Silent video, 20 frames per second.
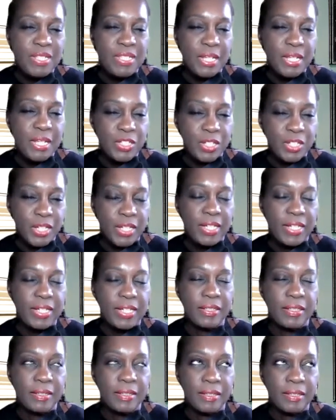and
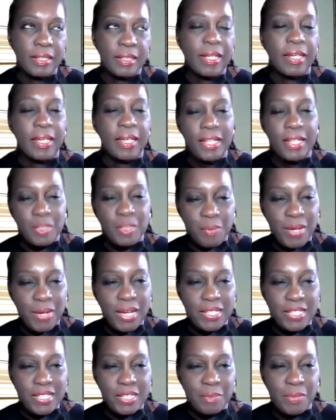chicken in the
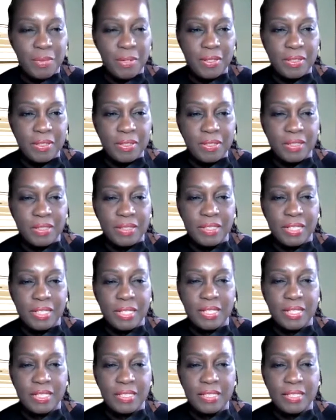pasta pot.
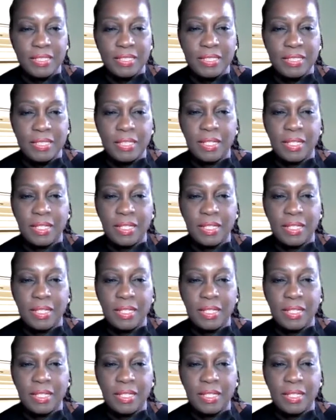Yes.